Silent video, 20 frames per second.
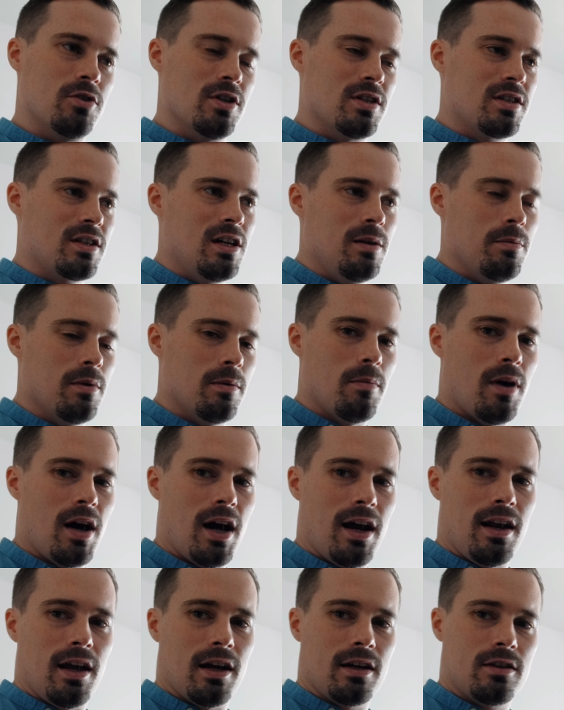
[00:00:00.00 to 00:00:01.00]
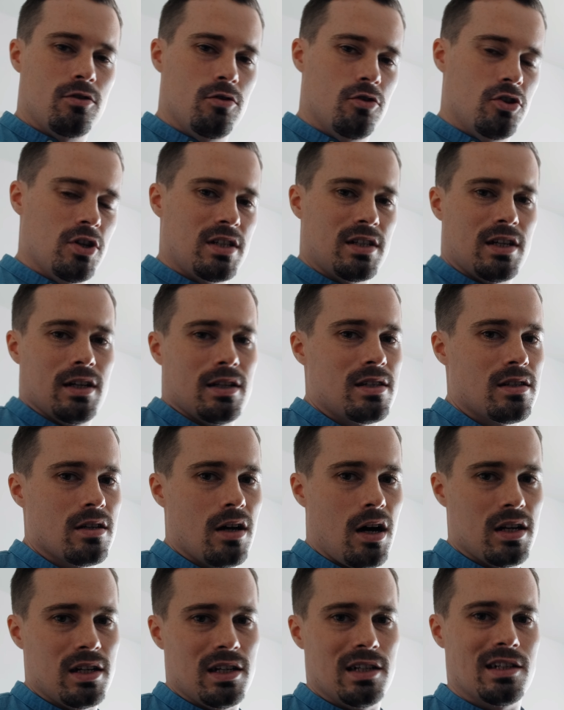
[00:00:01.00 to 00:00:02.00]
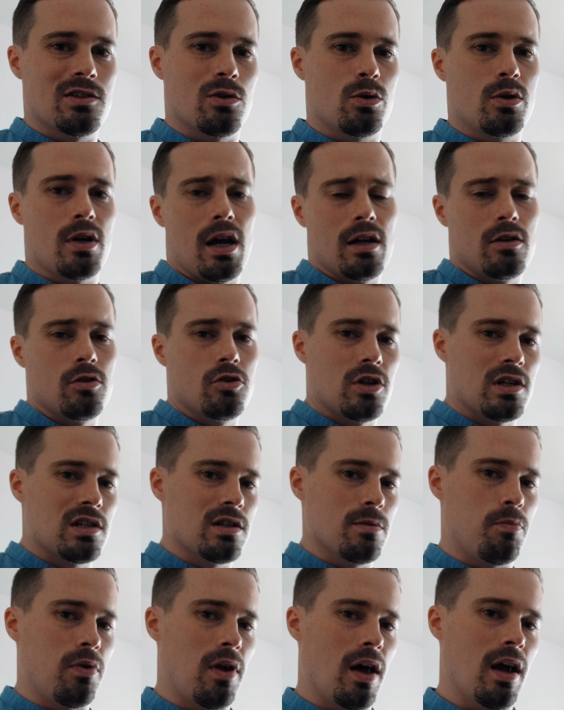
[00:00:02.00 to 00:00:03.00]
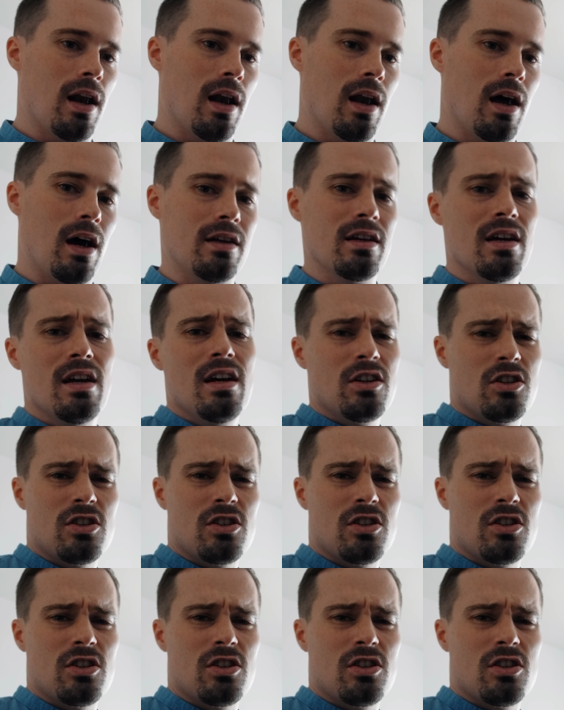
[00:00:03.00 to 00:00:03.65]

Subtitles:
Just keep in mind, like, to just get started, it's okay to just apply a LUT.